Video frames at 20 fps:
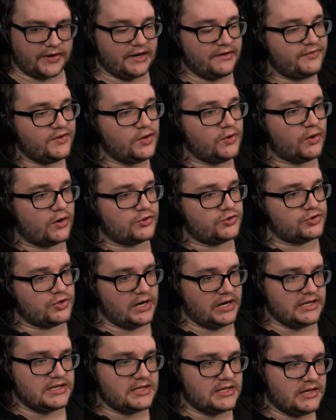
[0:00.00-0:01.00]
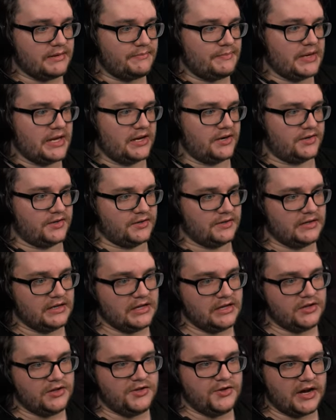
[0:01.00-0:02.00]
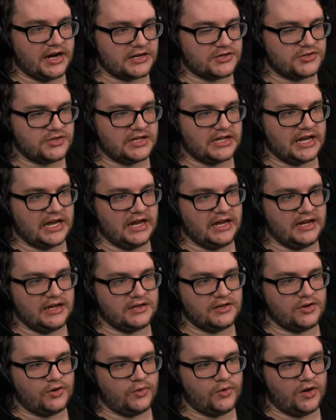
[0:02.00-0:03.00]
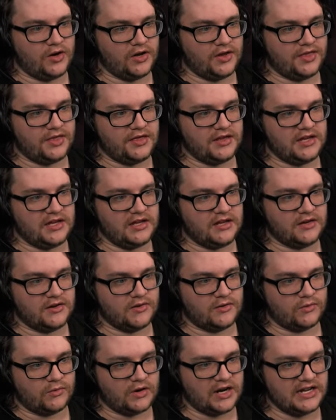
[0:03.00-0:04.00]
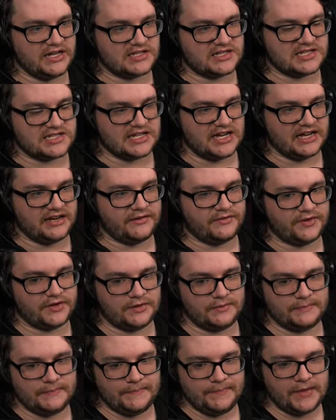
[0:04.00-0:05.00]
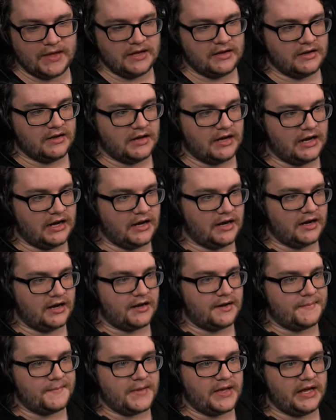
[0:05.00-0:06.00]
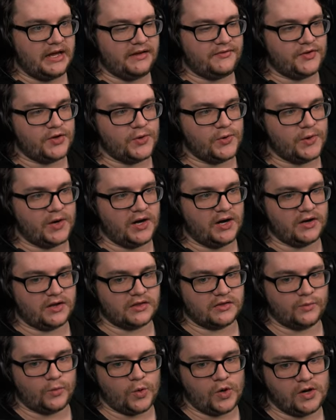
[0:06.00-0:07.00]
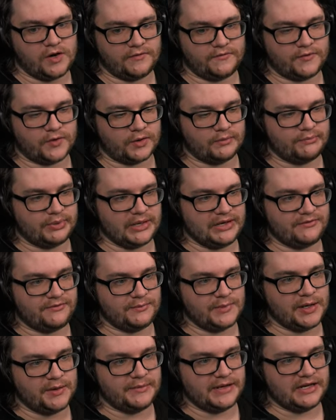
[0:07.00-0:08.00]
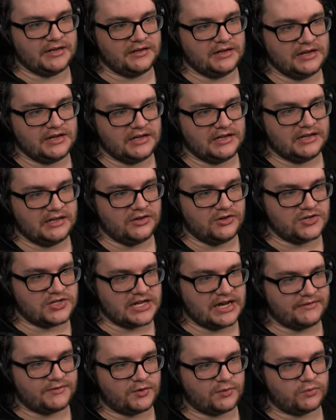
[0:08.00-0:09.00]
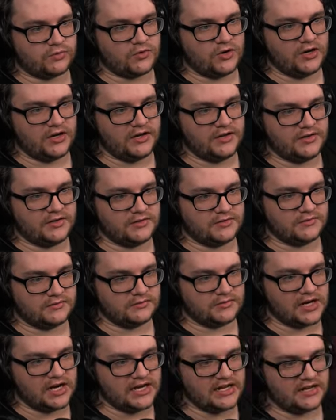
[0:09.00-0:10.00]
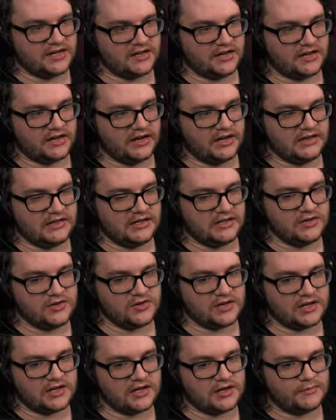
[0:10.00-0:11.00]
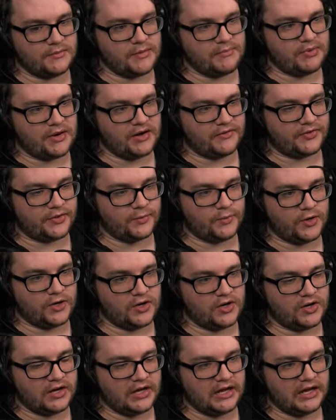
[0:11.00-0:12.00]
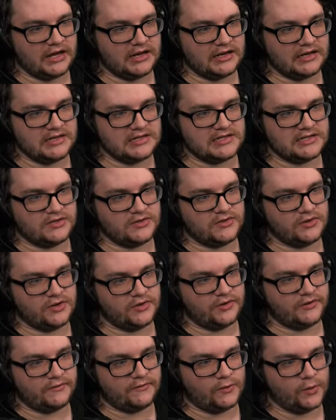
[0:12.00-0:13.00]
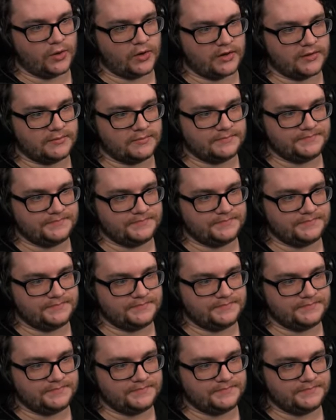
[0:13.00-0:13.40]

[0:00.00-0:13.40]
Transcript: if you are trying to get better, you actually can go on the right side of him um, if you hug the wall for a brief moment. You just have to run right here, and then you can come up off the wall and continue going forward.